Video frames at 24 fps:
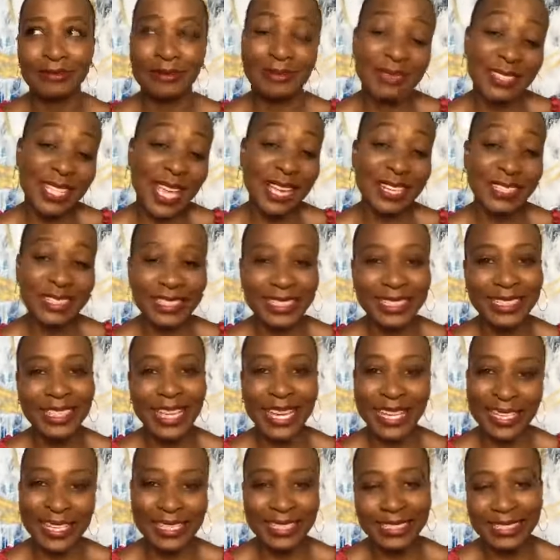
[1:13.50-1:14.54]
Technically, I
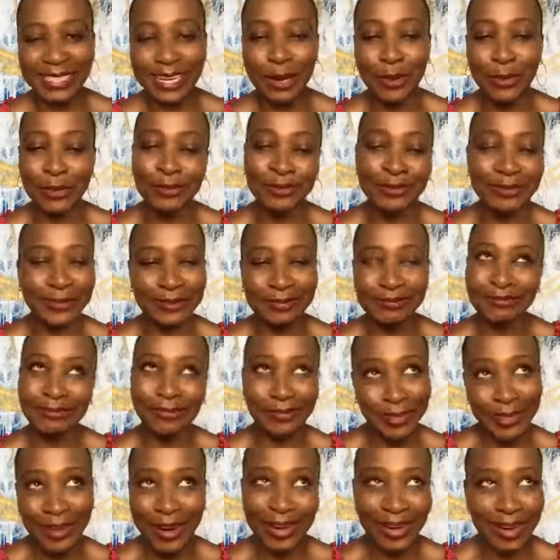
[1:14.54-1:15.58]
guess now
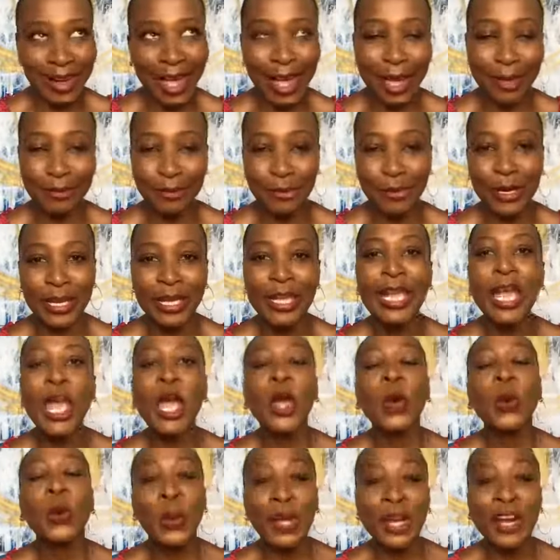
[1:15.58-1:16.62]
we're at halfway.
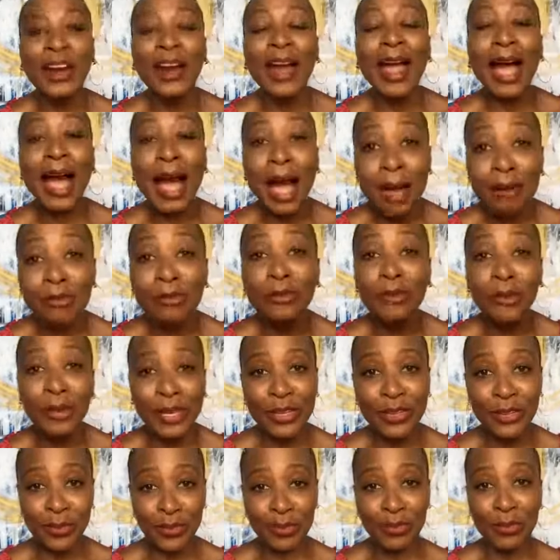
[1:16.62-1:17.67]
We are halfway
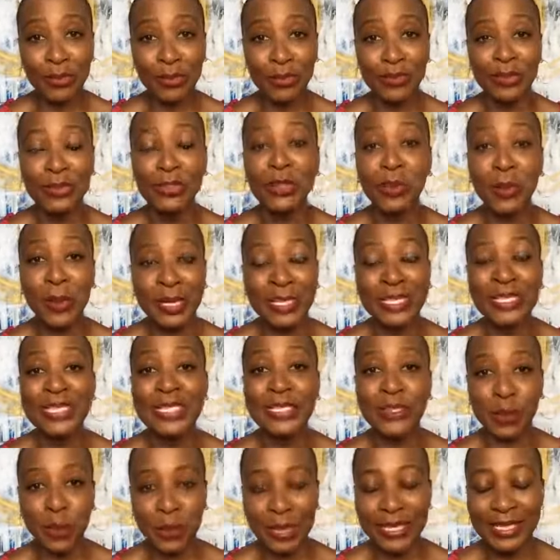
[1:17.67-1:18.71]
through
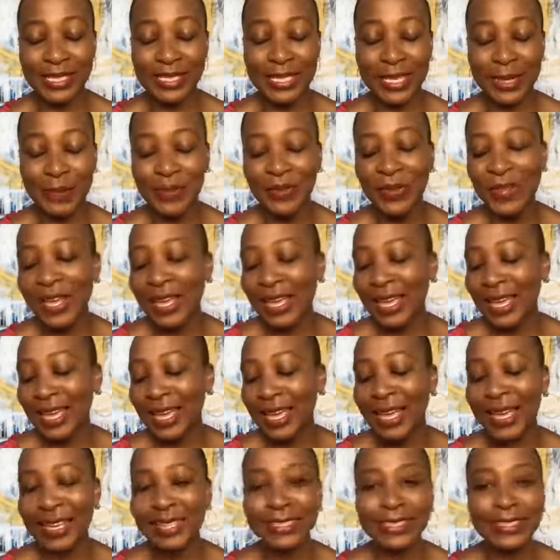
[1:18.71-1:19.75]
2020.
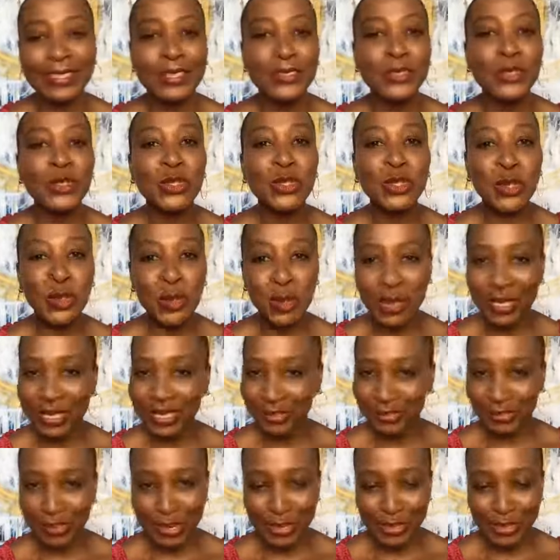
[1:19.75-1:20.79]
And true
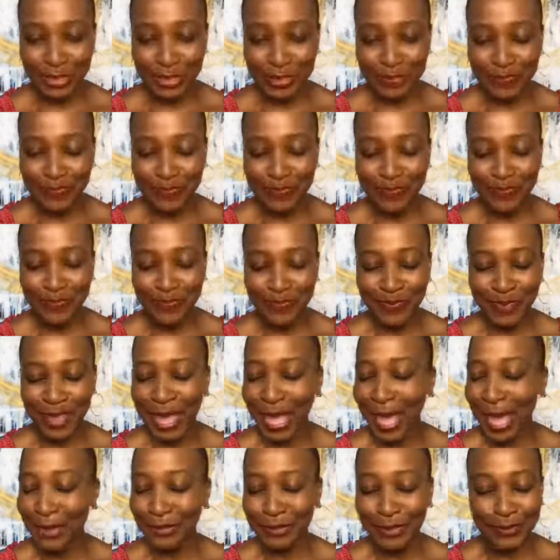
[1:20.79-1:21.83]
confession, I
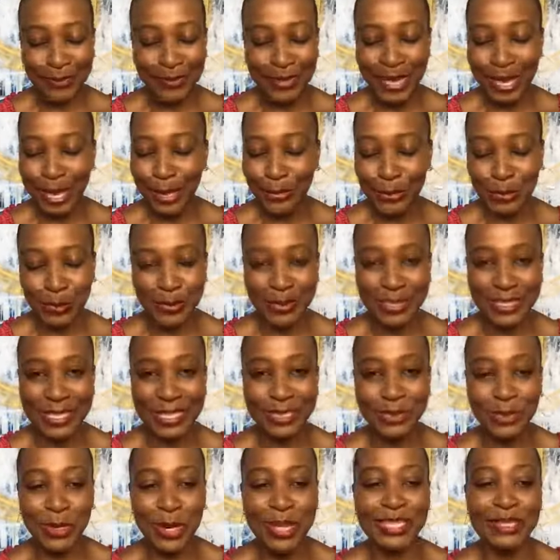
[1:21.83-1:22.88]
have to be 100%
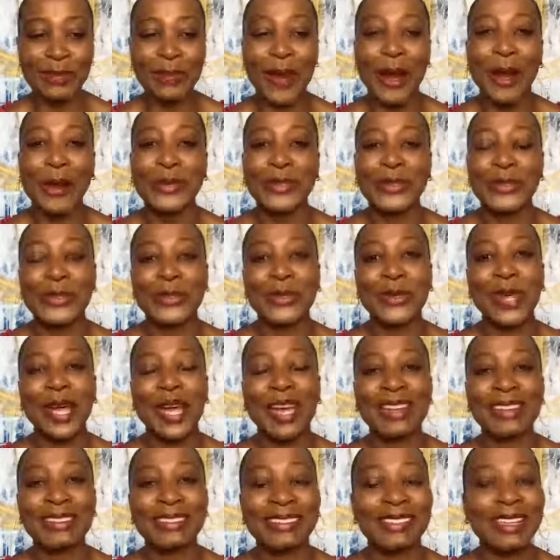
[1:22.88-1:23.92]
transparent with you
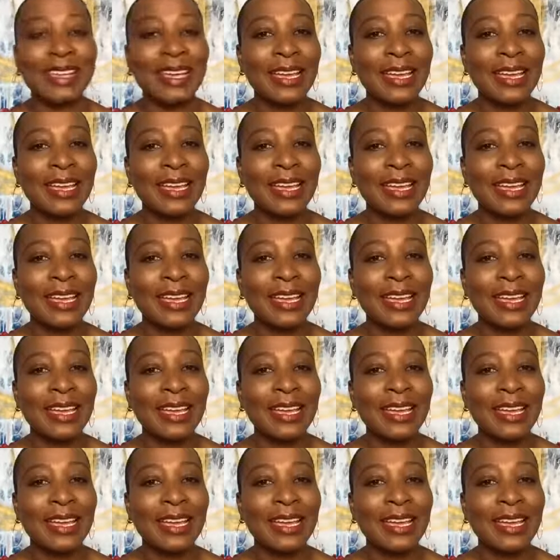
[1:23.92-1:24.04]
guys.